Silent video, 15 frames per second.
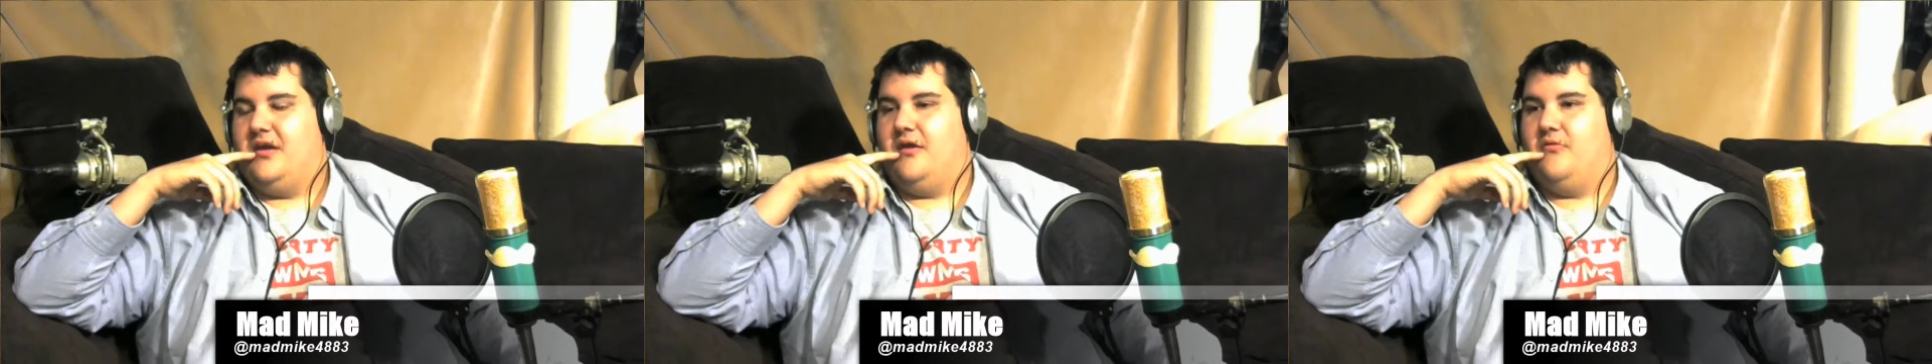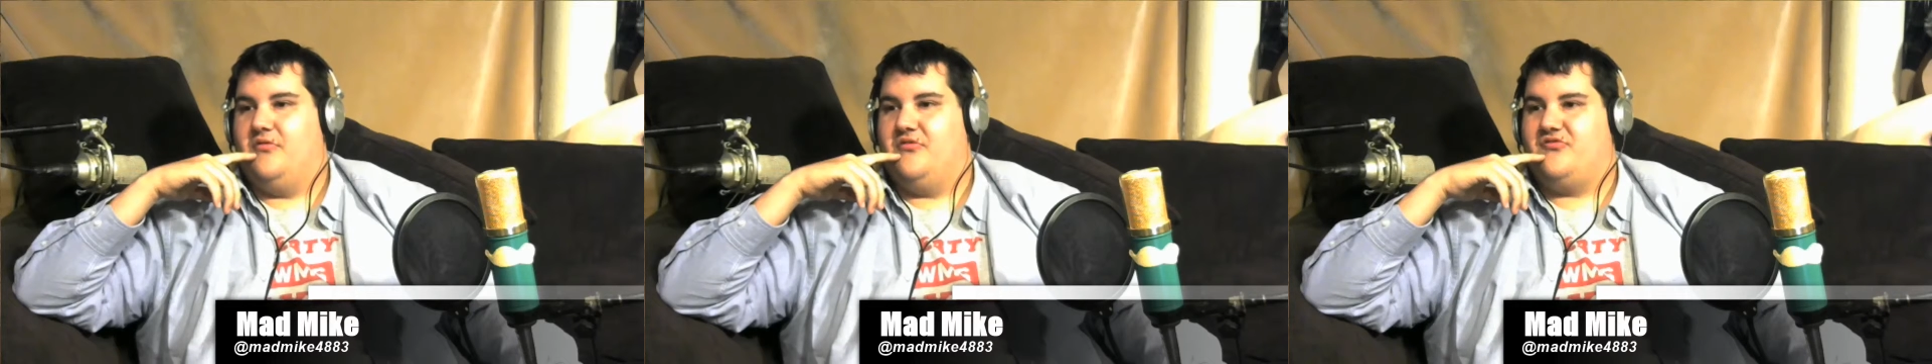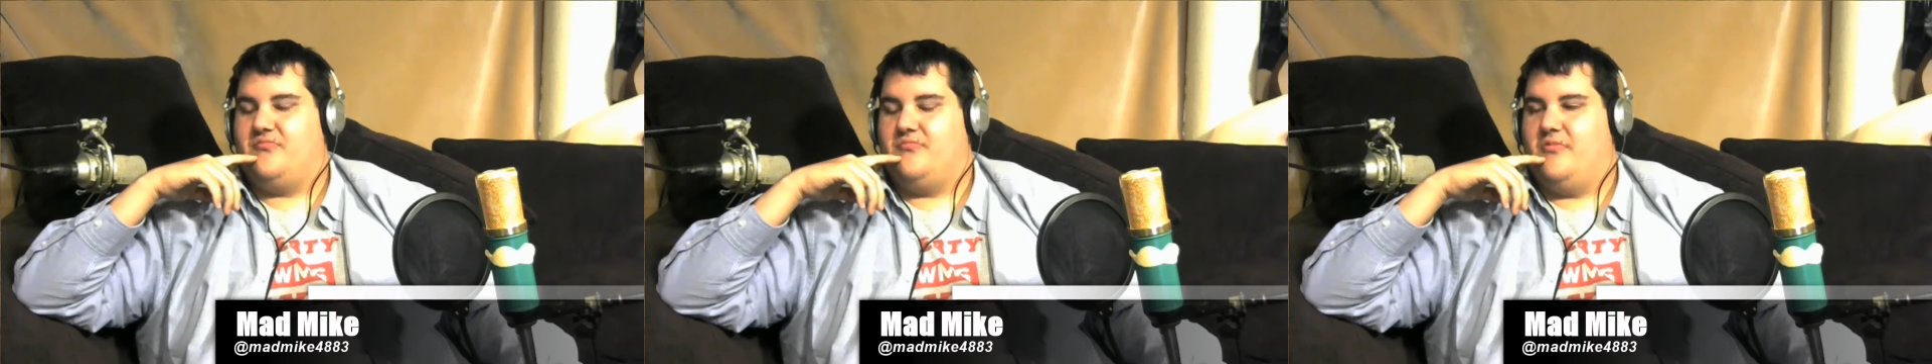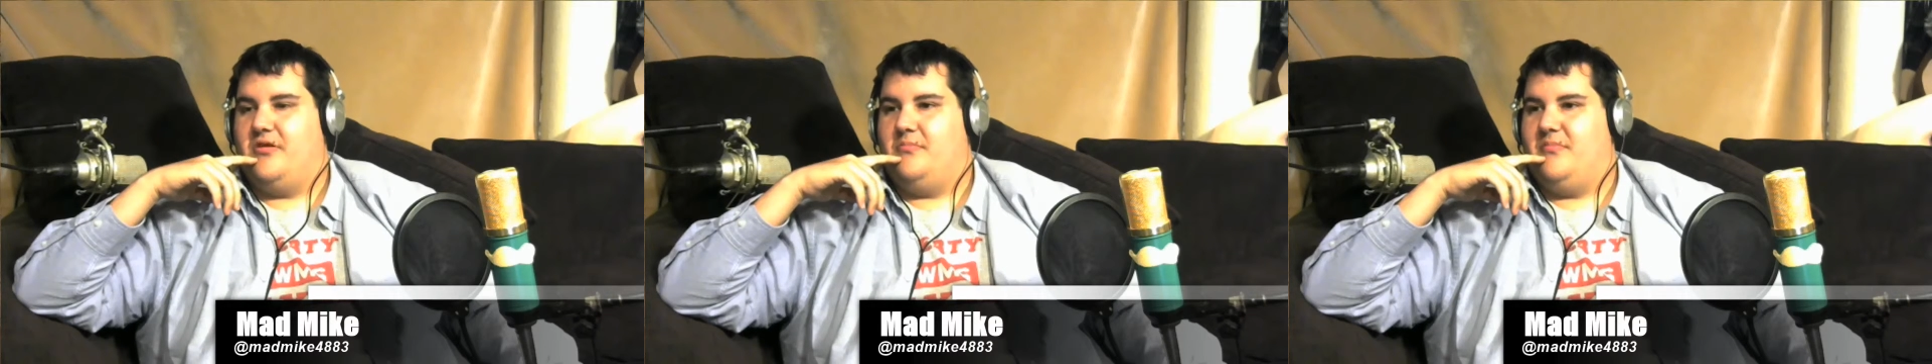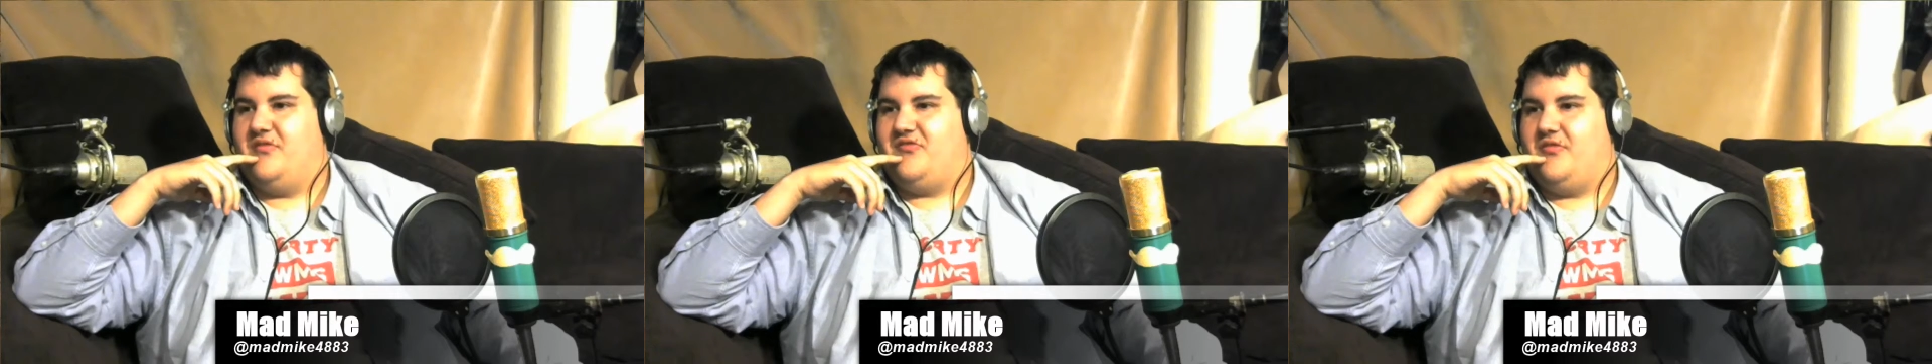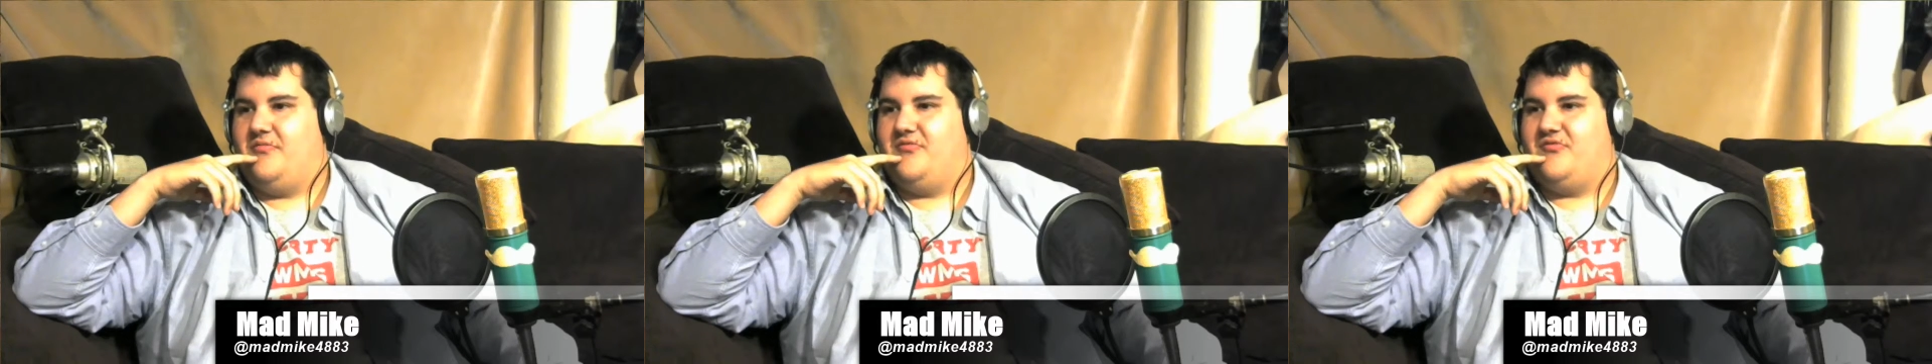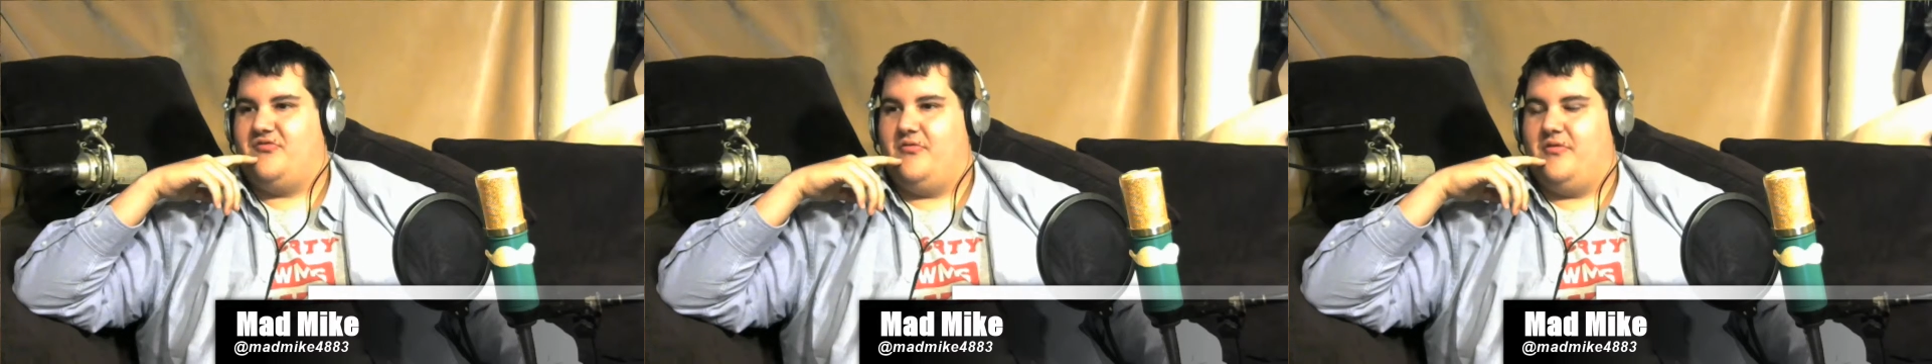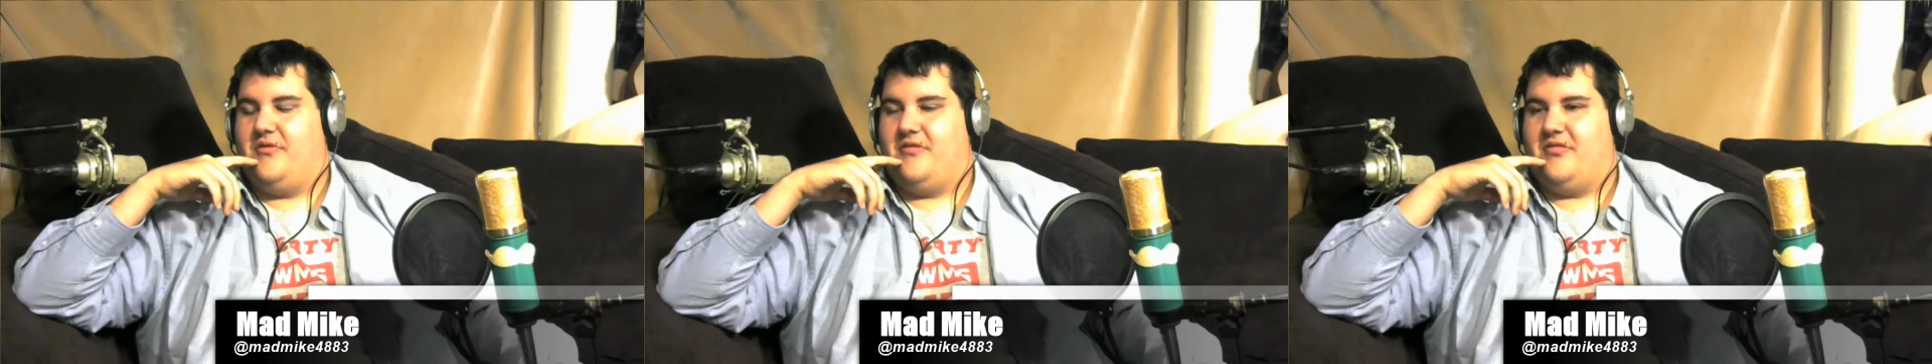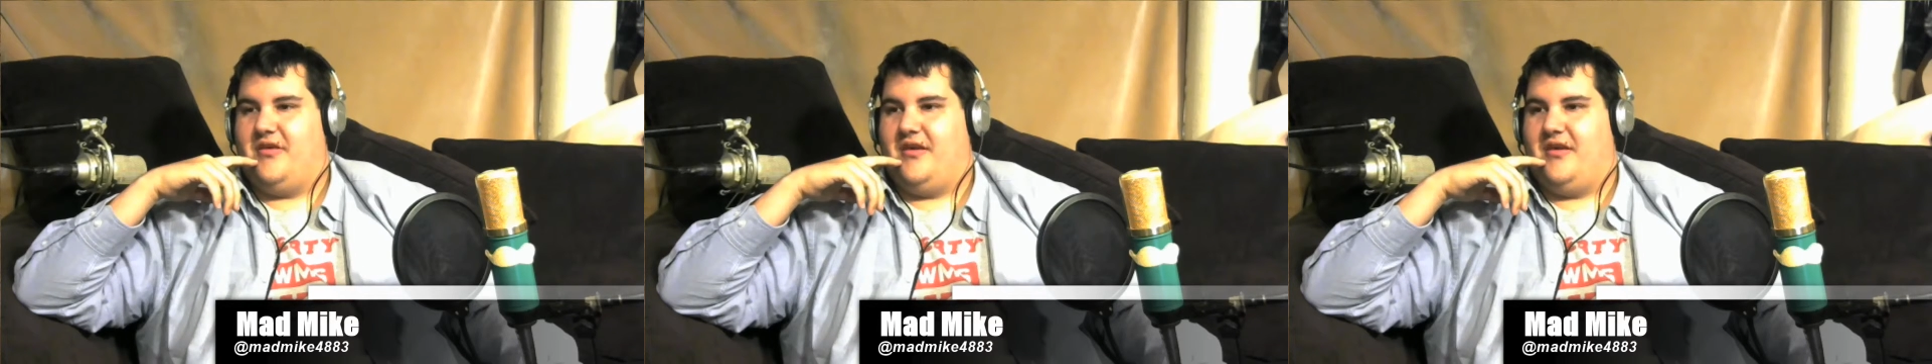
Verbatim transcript: It was when Missy was doing